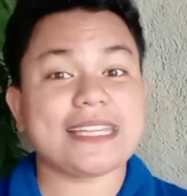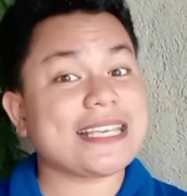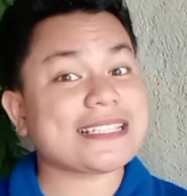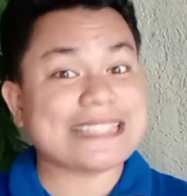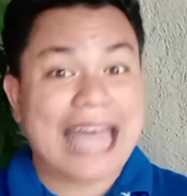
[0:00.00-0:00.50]

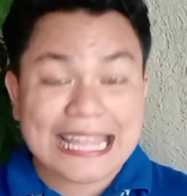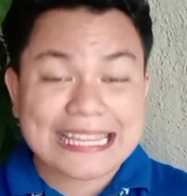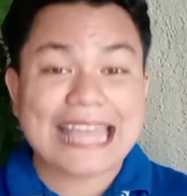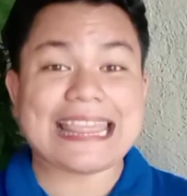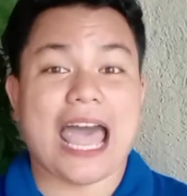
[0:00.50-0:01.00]
It is not
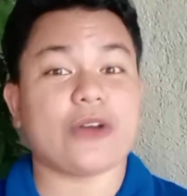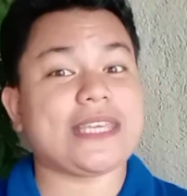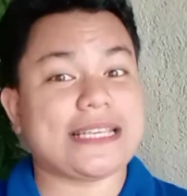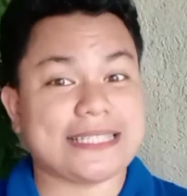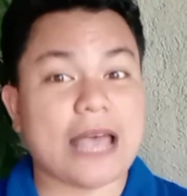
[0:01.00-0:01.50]
allowed
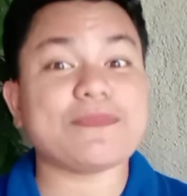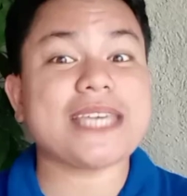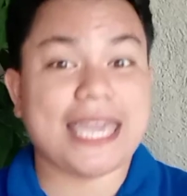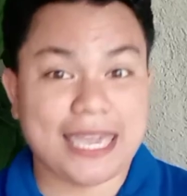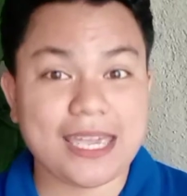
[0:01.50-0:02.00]

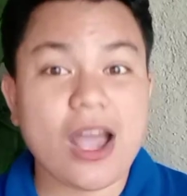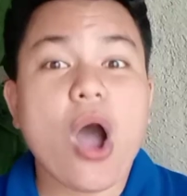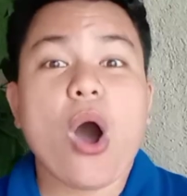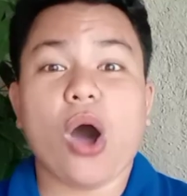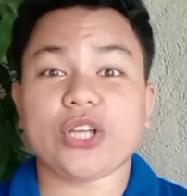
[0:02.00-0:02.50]
except A,
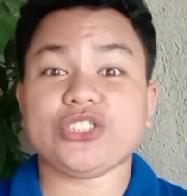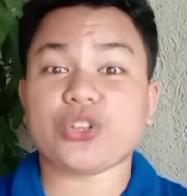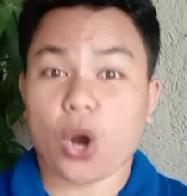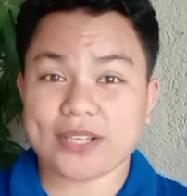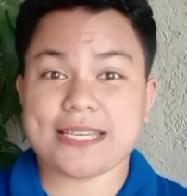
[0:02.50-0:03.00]
on
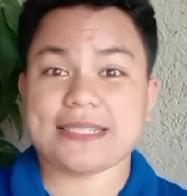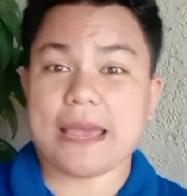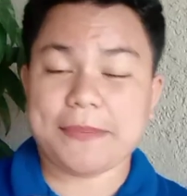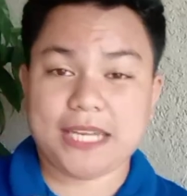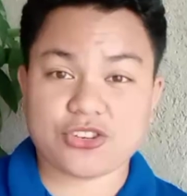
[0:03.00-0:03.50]

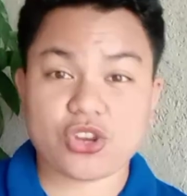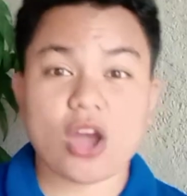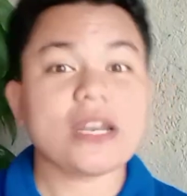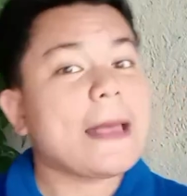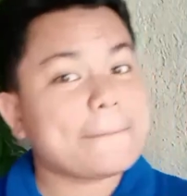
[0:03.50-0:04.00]
cross-examination,
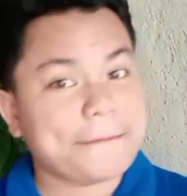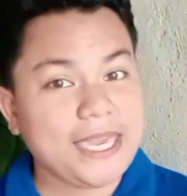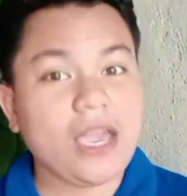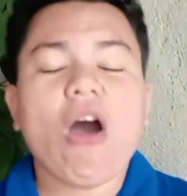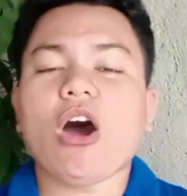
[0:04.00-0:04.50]

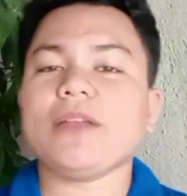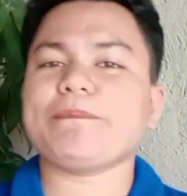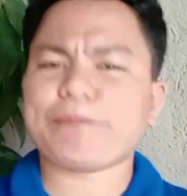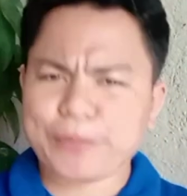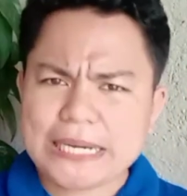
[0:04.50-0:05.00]
B,
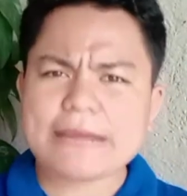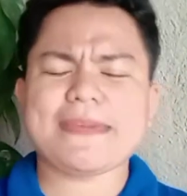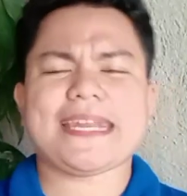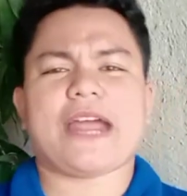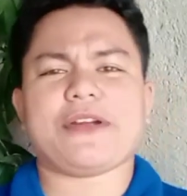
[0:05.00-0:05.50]
on
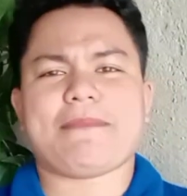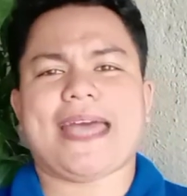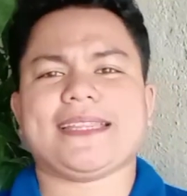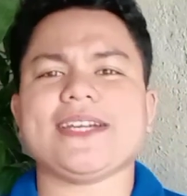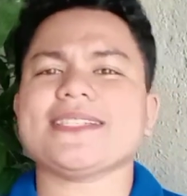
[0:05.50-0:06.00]
preliminary
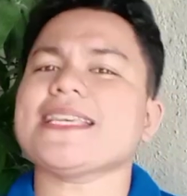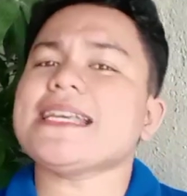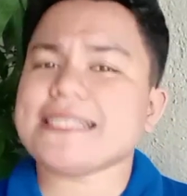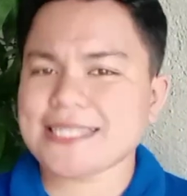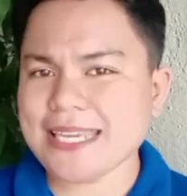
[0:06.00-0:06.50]
matters,
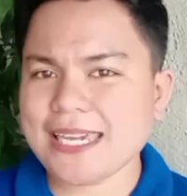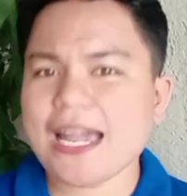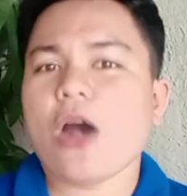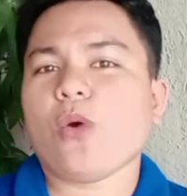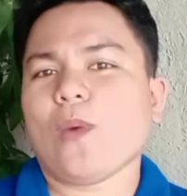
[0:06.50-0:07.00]

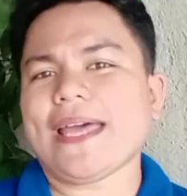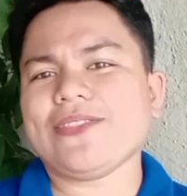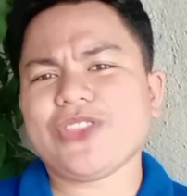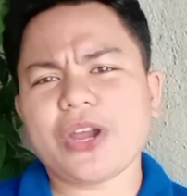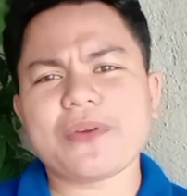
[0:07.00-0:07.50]
C,
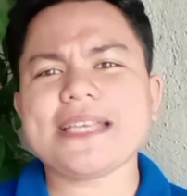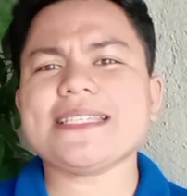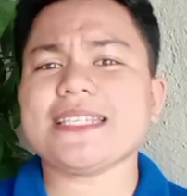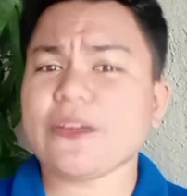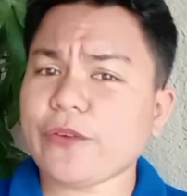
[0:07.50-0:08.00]
when there
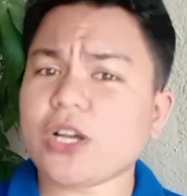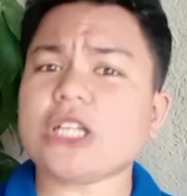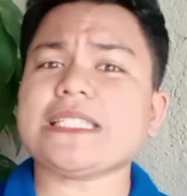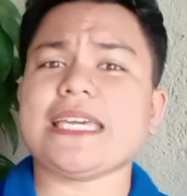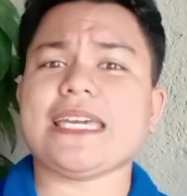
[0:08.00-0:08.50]
is a
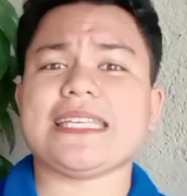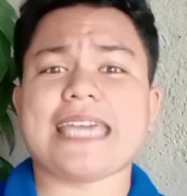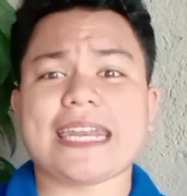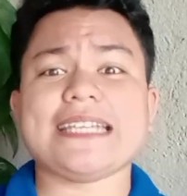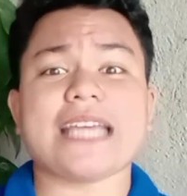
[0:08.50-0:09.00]
difficulty in
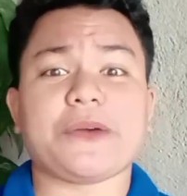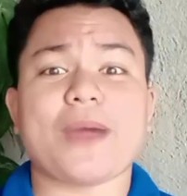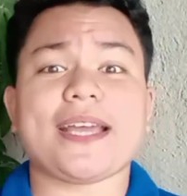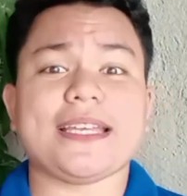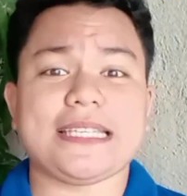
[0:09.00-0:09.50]
getting
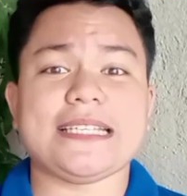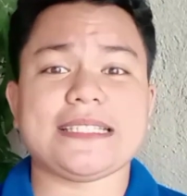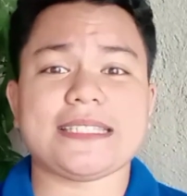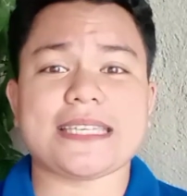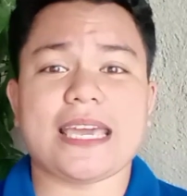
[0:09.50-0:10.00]
direct and